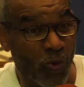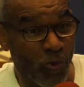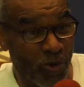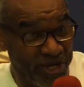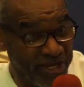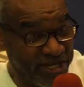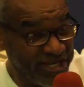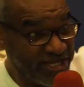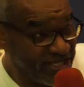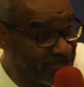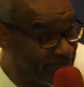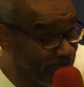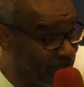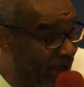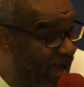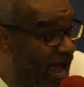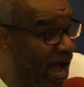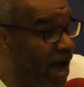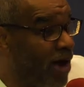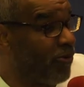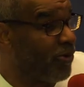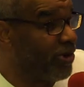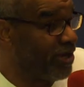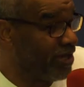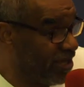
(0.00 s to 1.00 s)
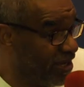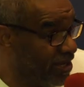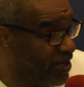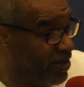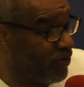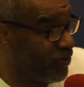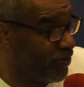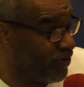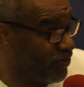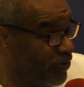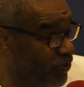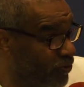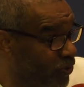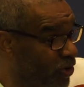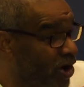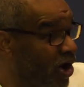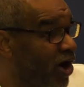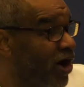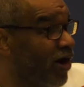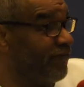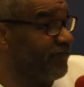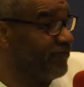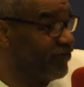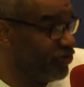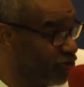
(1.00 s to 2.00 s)
when this power get on you
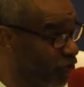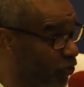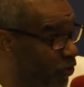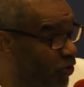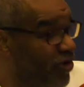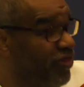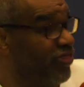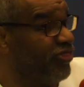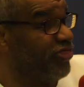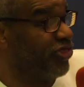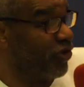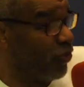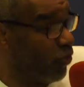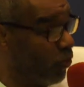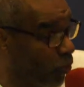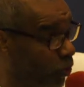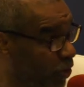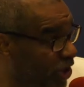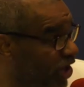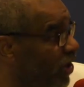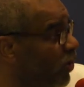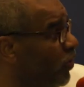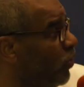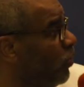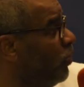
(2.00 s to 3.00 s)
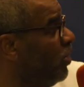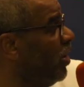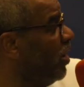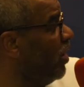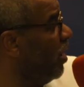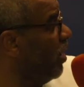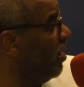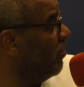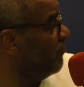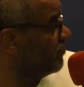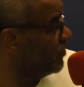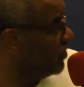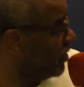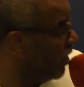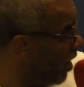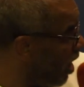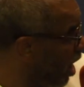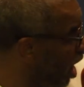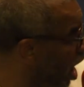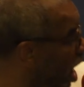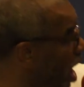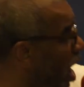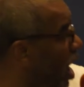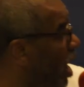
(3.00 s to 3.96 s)
of doing the will of God.